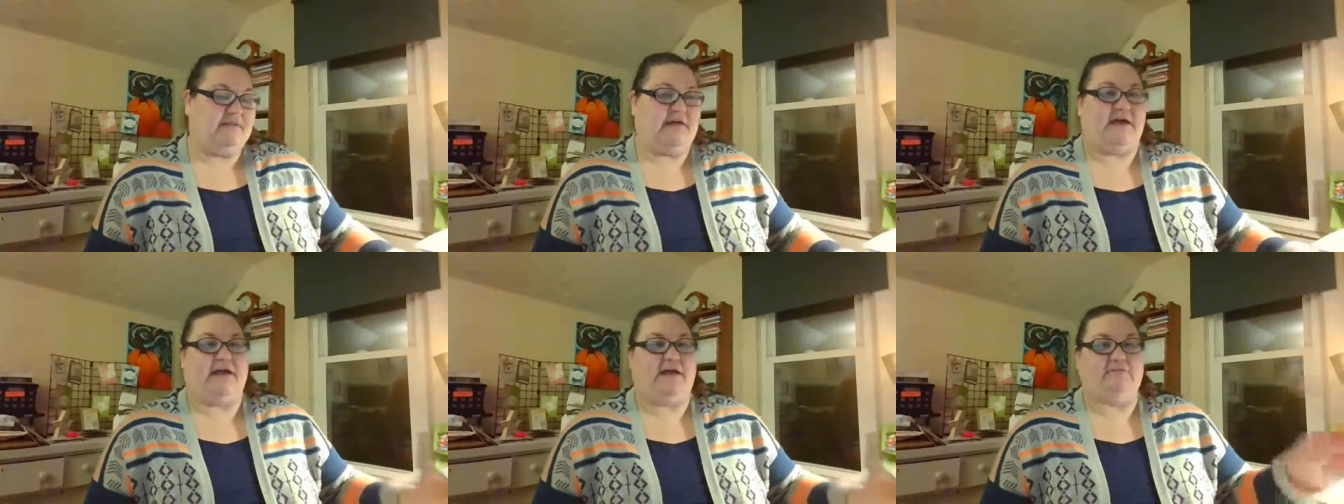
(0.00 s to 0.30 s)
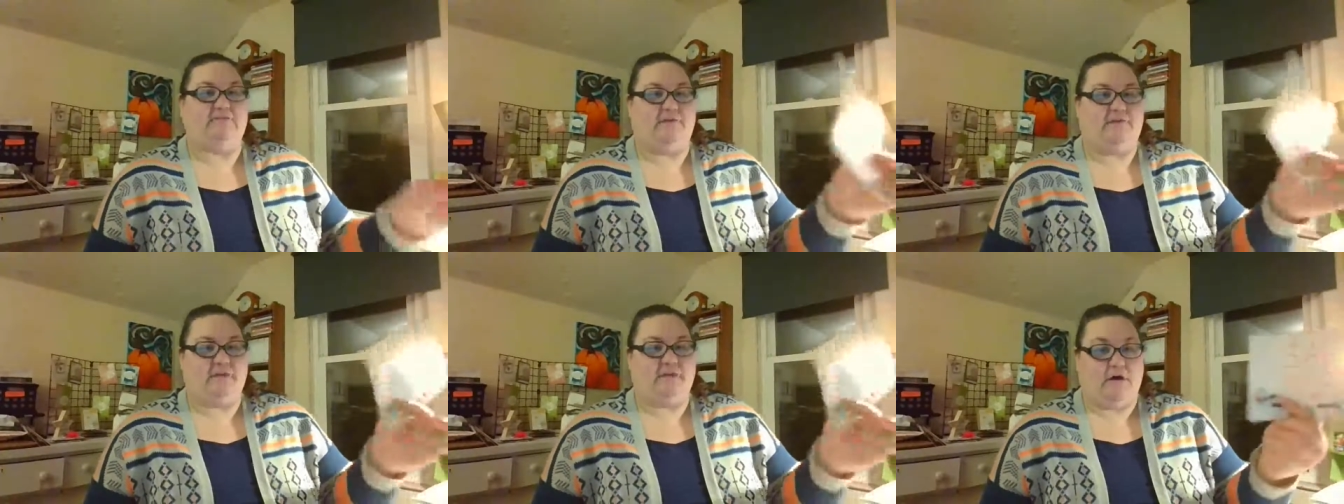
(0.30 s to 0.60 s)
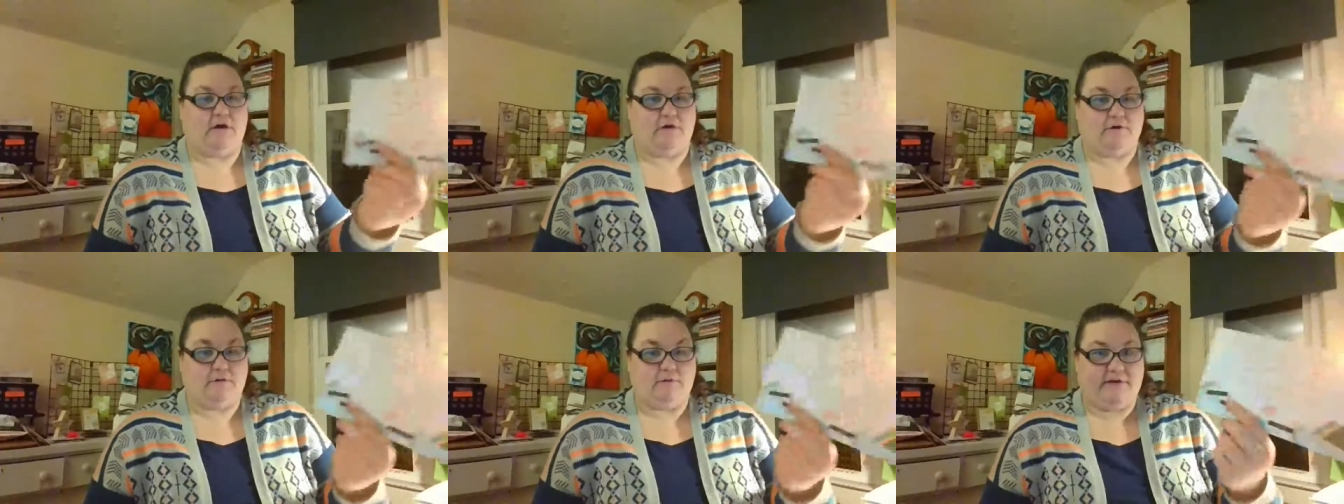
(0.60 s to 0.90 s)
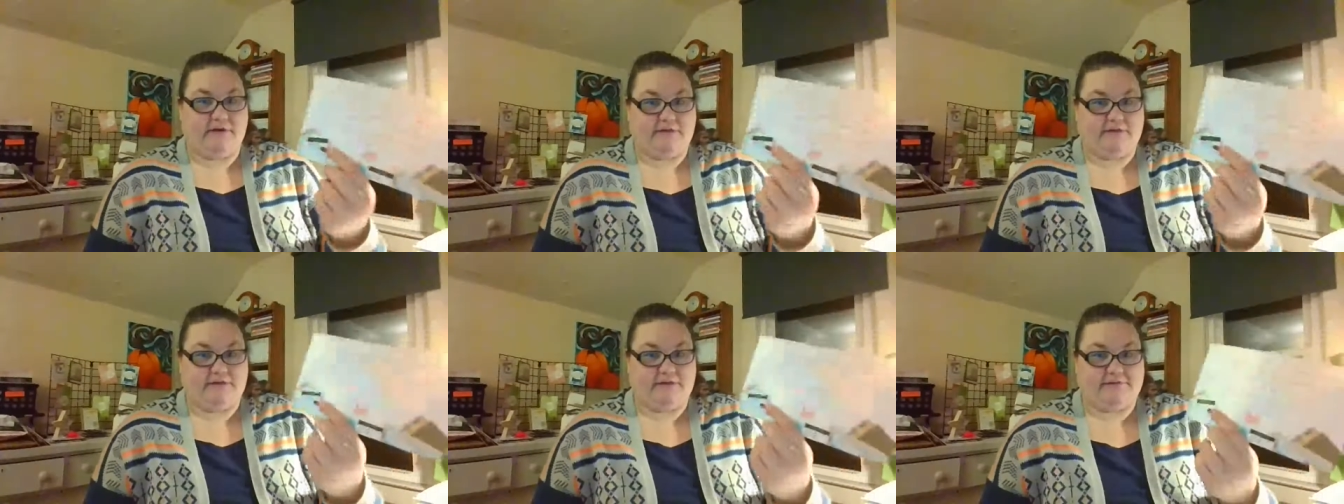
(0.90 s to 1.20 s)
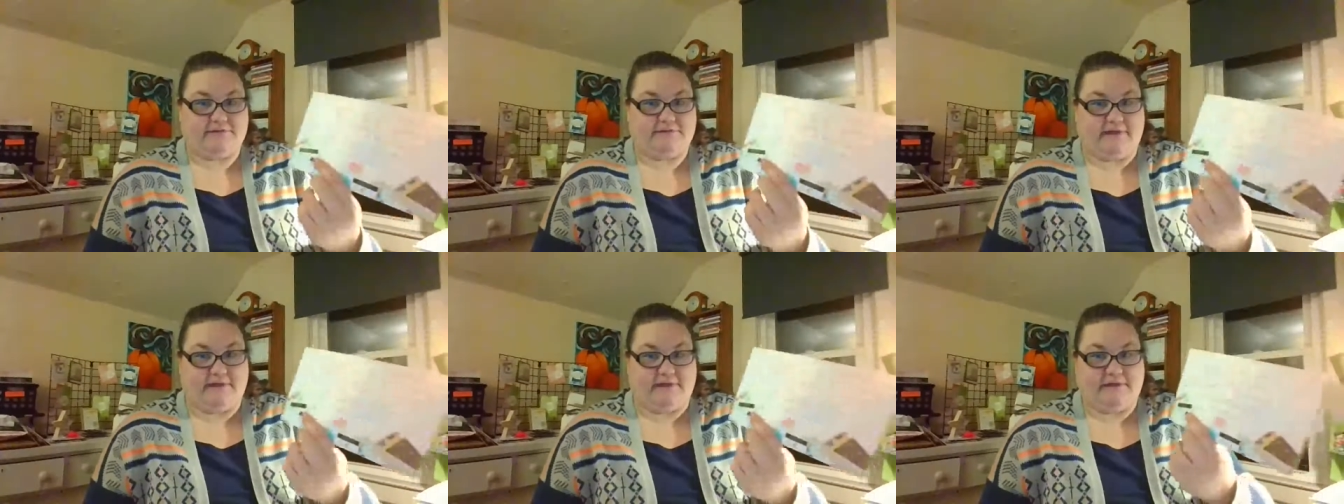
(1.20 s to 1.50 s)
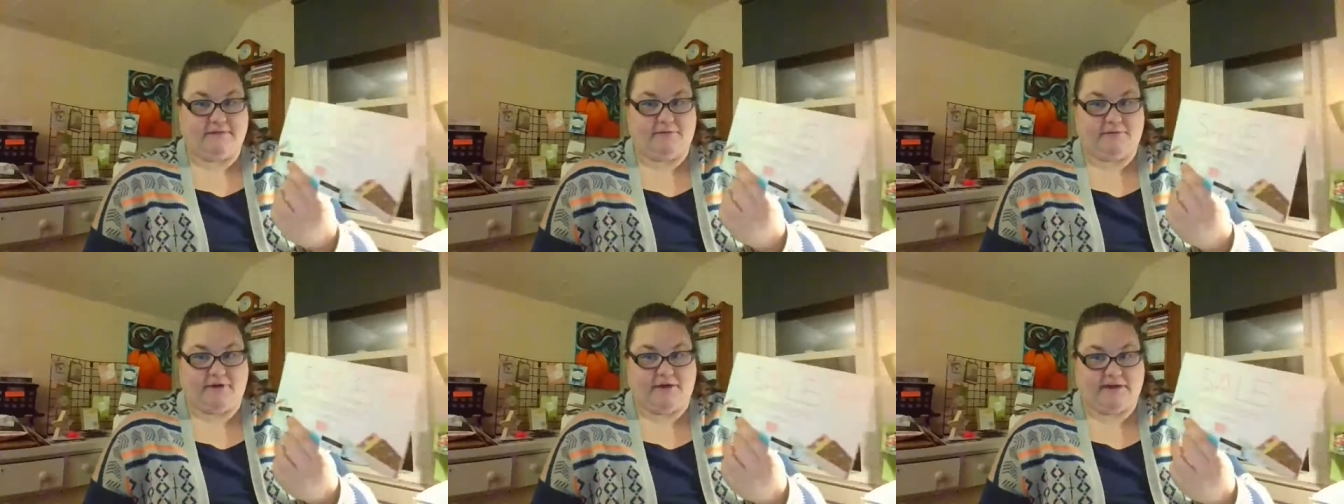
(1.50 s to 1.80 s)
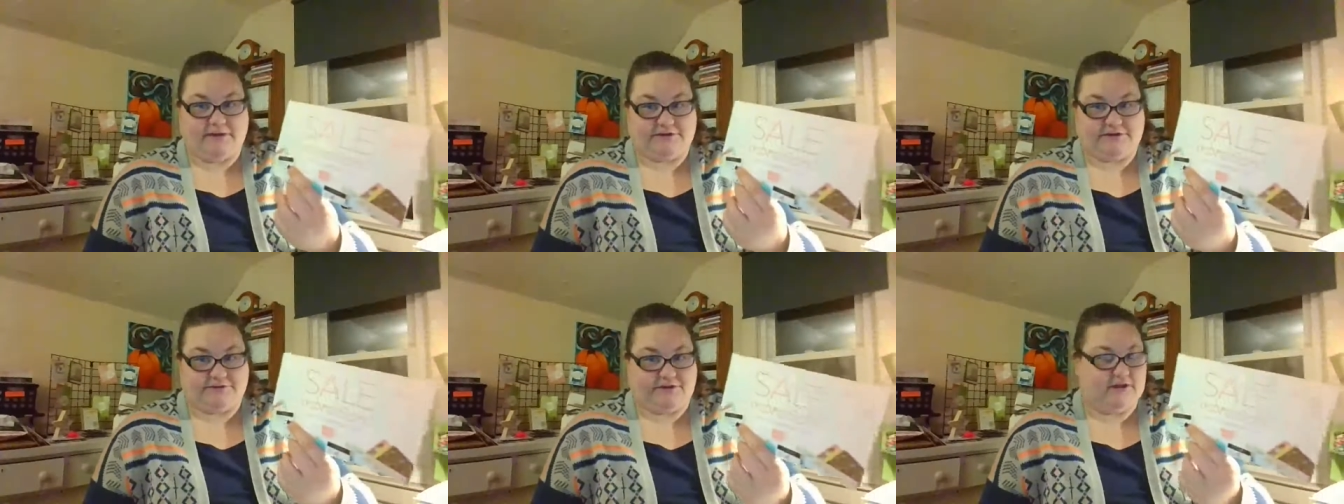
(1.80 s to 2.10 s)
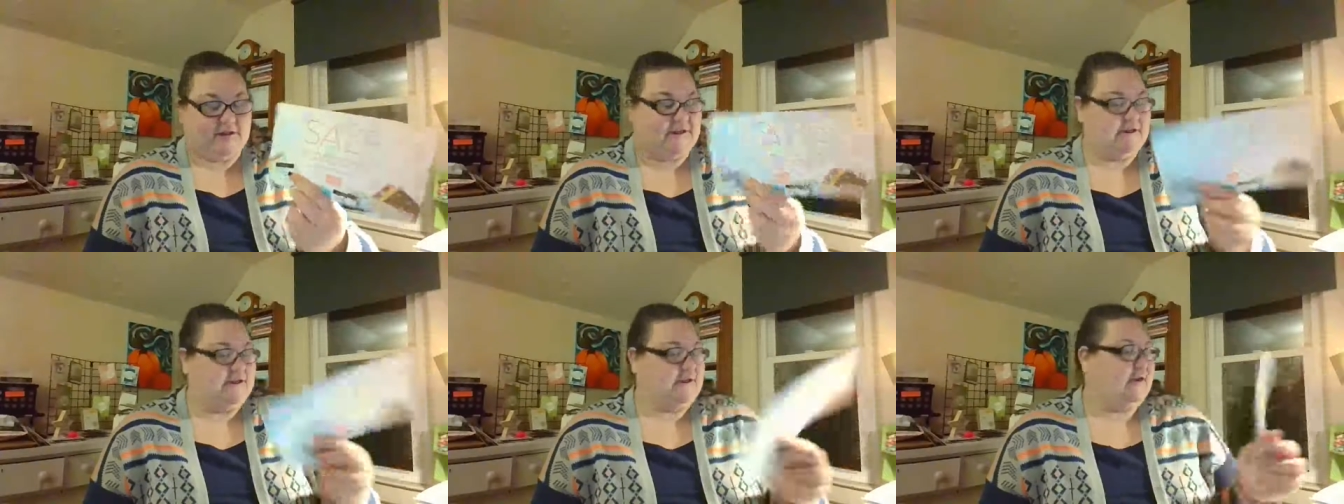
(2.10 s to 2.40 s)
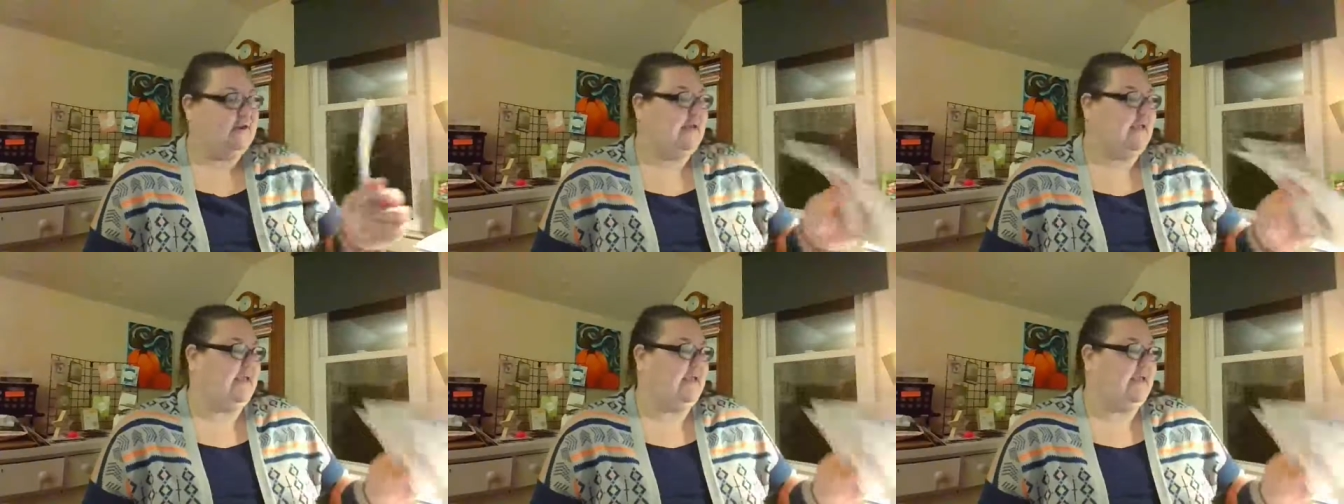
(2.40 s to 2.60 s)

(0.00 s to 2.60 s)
live along with Celebration,